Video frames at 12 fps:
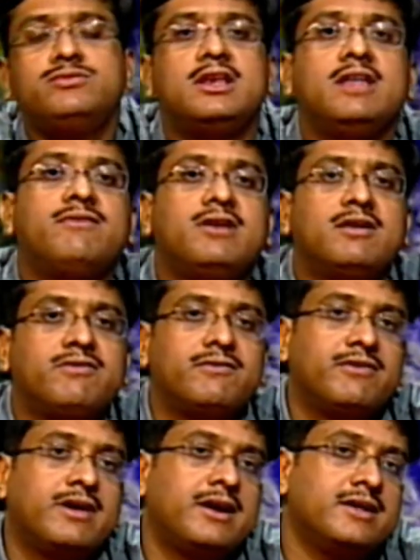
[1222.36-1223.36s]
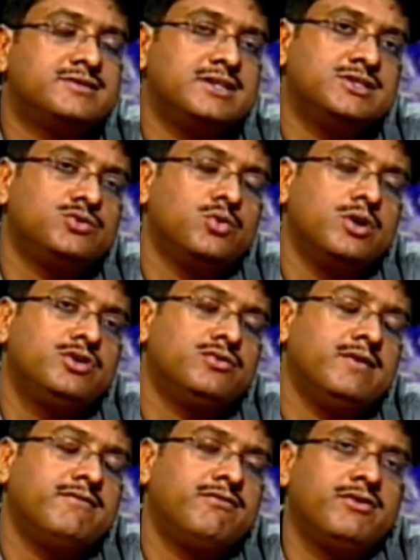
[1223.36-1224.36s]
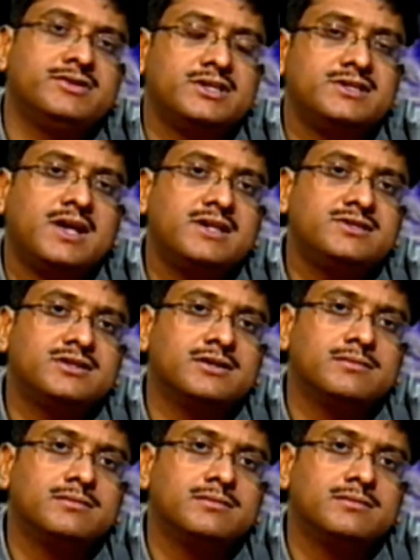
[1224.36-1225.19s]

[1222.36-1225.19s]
level of awareness is going to influence the disaster.